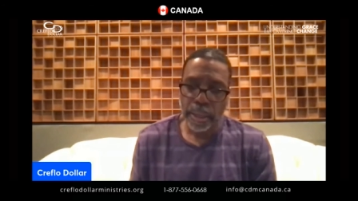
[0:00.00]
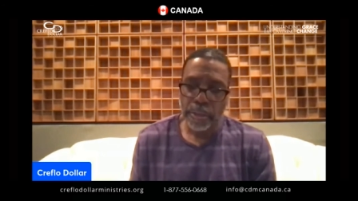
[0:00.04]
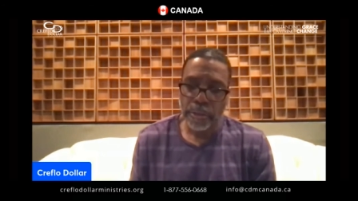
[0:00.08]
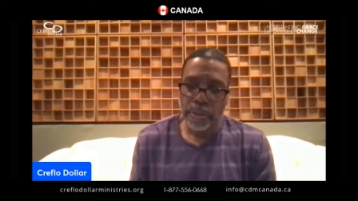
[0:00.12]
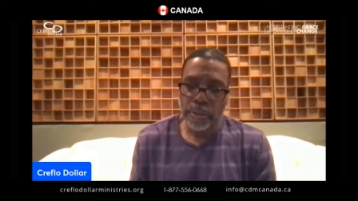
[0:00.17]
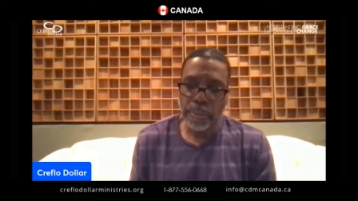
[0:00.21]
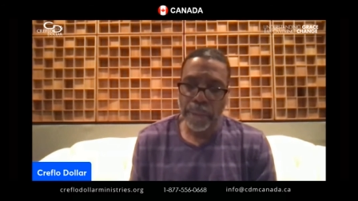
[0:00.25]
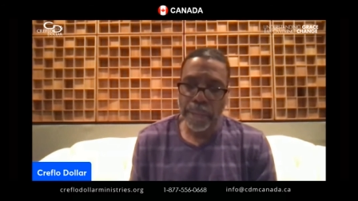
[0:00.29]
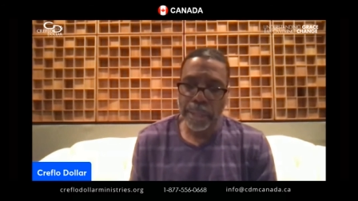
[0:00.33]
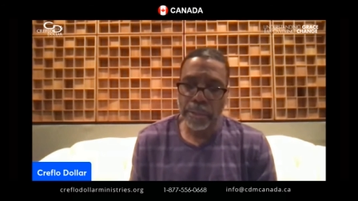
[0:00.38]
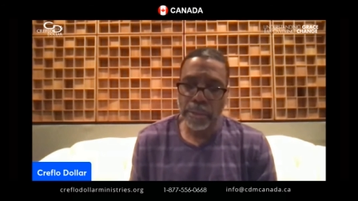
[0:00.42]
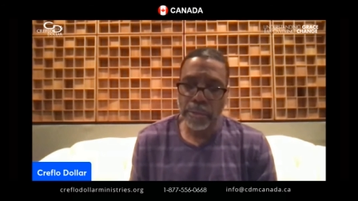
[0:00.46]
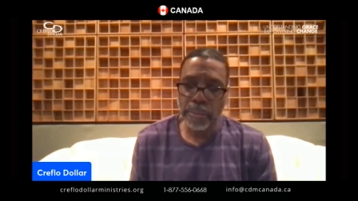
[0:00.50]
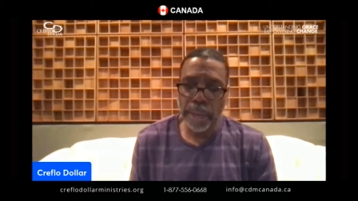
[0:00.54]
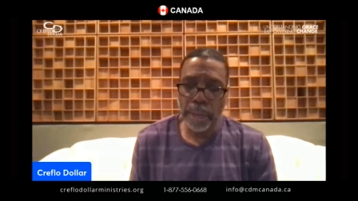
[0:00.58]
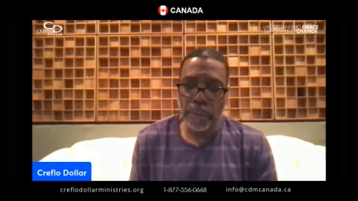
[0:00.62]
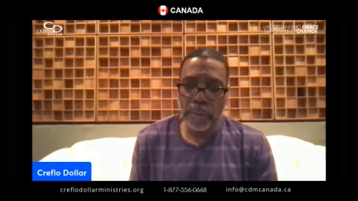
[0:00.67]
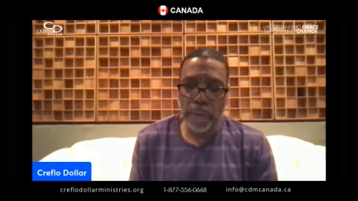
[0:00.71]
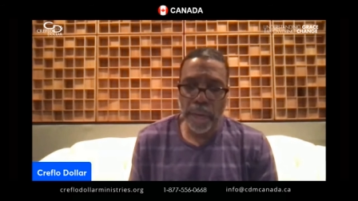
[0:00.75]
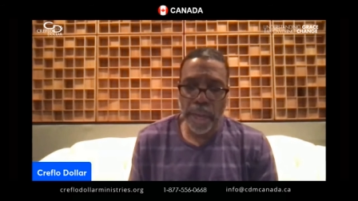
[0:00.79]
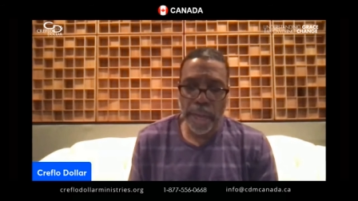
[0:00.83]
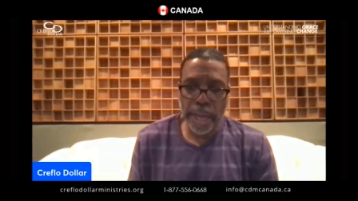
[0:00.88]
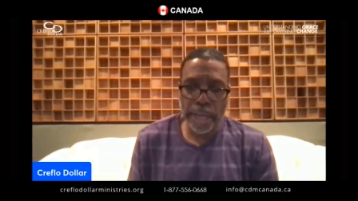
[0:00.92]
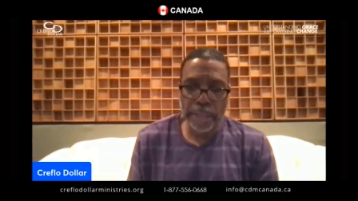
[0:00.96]
you might you might
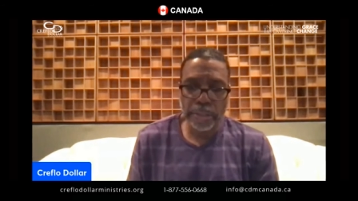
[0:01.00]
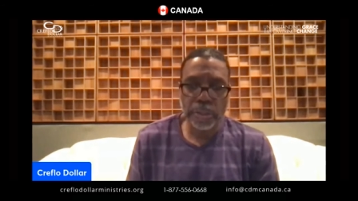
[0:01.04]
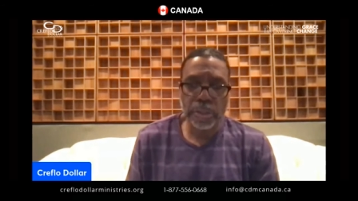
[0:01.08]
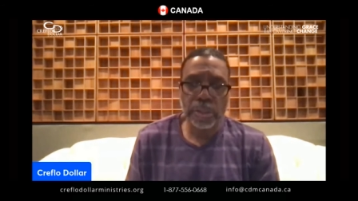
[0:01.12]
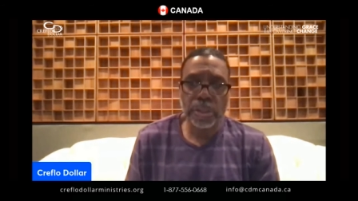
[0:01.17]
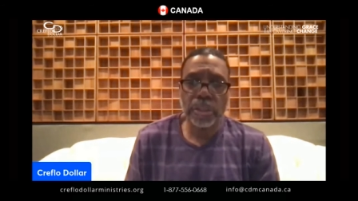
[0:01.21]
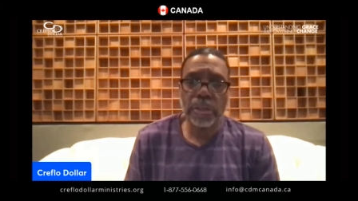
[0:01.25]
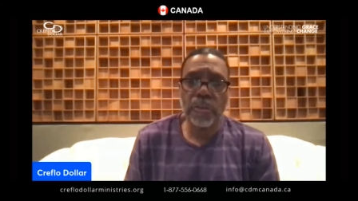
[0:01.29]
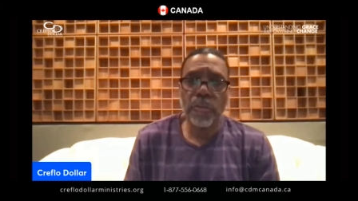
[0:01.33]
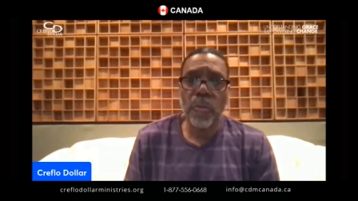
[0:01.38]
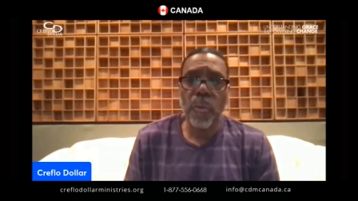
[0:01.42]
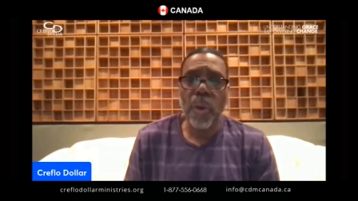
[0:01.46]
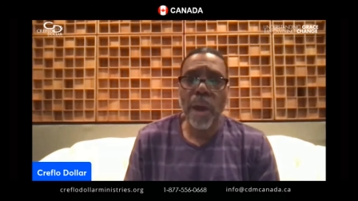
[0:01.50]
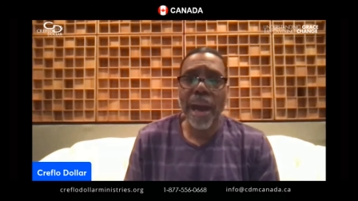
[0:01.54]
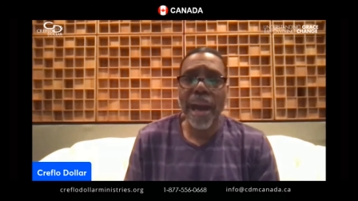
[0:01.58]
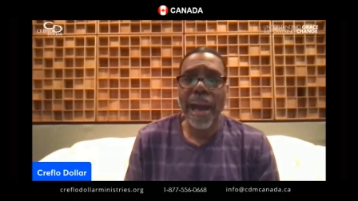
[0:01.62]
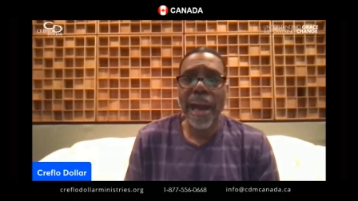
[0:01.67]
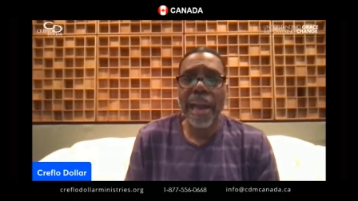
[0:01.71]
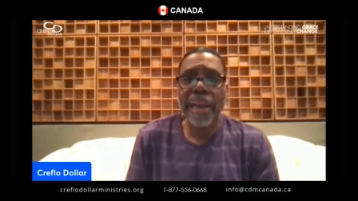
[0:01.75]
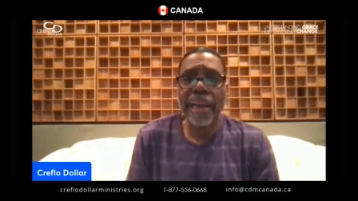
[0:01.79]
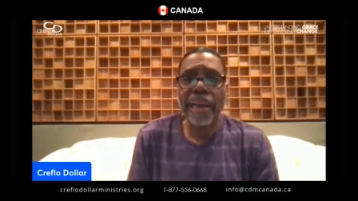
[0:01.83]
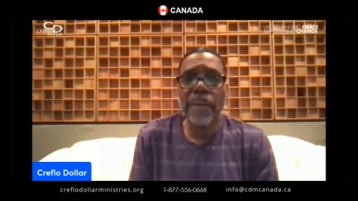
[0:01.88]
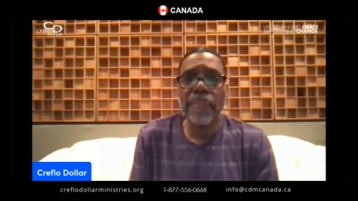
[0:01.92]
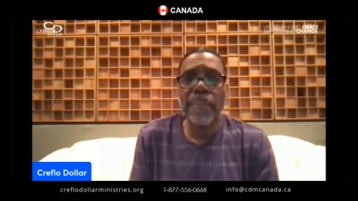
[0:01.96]
want to ask yourself,
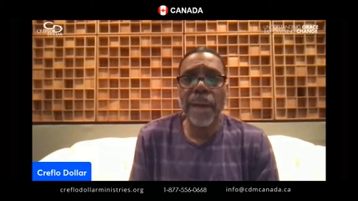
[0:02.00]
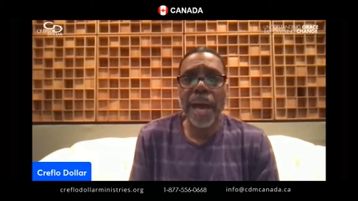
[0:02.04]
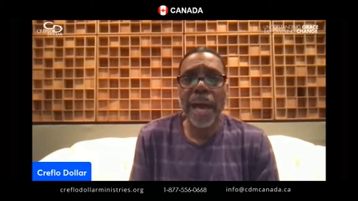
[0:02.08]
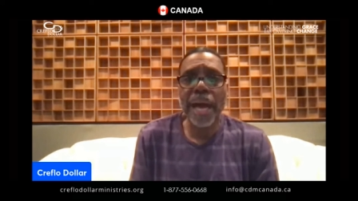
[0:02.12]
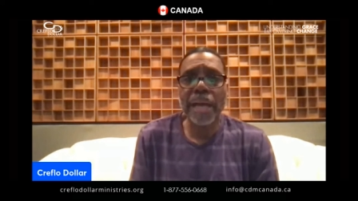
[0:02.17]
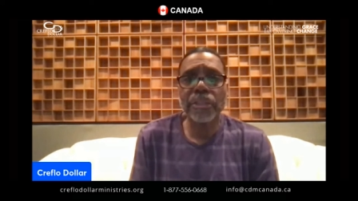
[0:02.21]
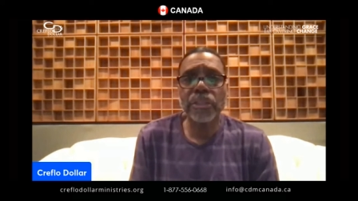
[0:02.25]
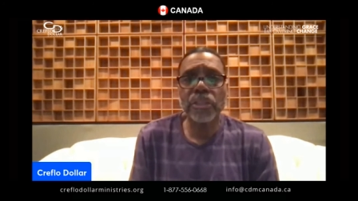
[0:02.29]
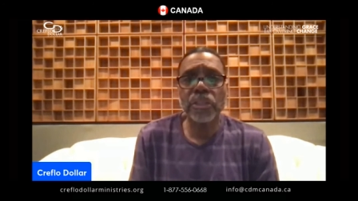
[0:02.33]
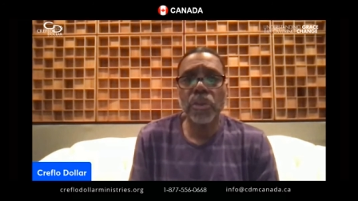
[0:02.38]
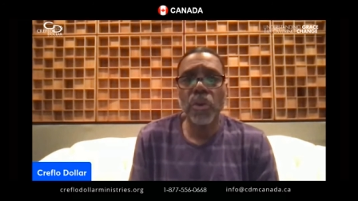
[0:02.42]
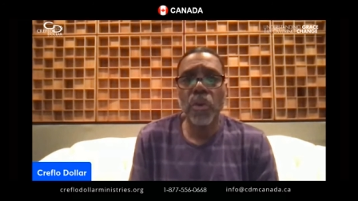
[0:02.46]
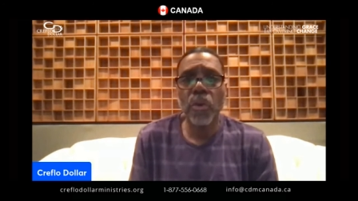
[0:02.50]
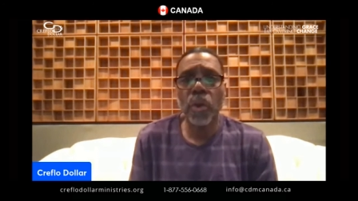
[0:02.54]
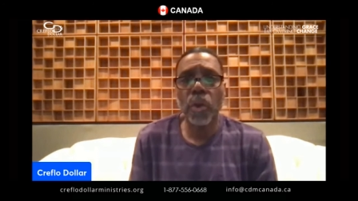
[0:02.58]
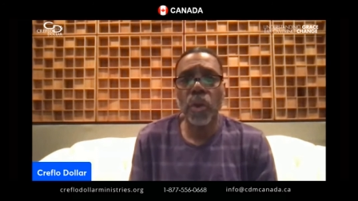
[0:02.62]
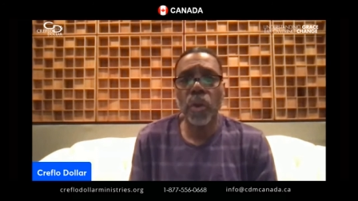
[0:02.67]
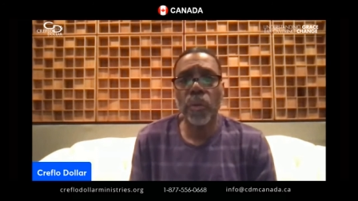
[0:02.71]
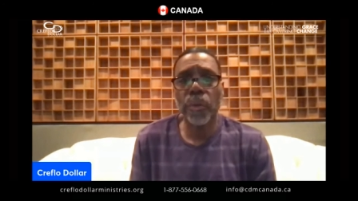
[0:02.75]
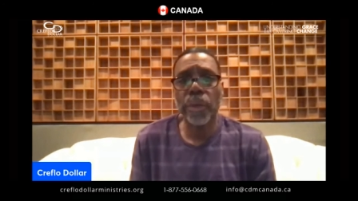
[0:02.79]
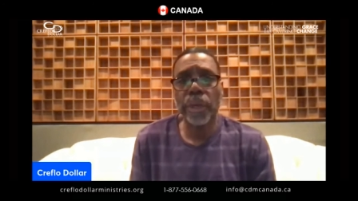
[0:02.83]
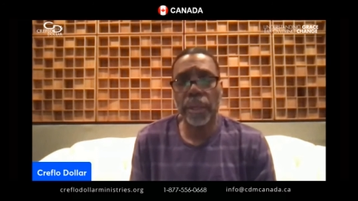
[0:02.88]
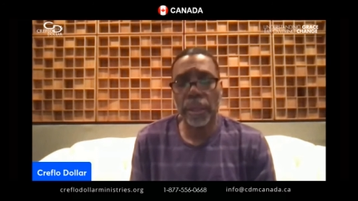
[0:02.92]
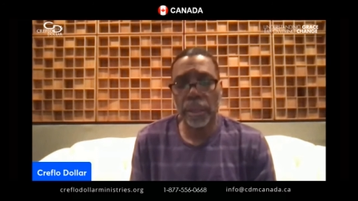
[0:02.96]
why am I so
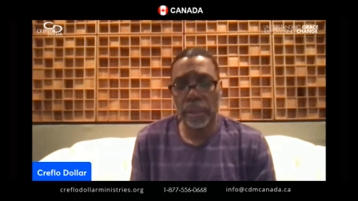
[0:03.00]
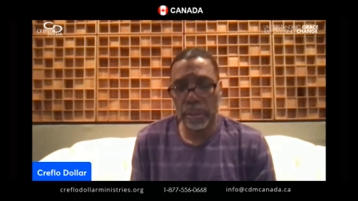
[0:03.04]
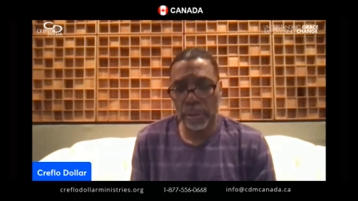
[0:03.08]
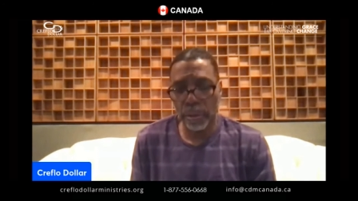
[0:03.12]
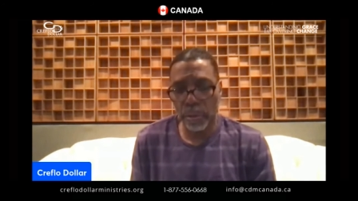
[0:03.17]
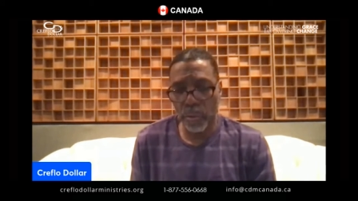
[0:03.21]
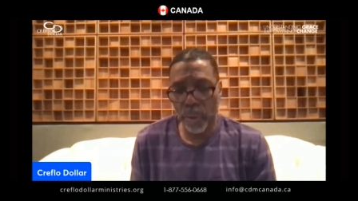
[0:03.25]
critical?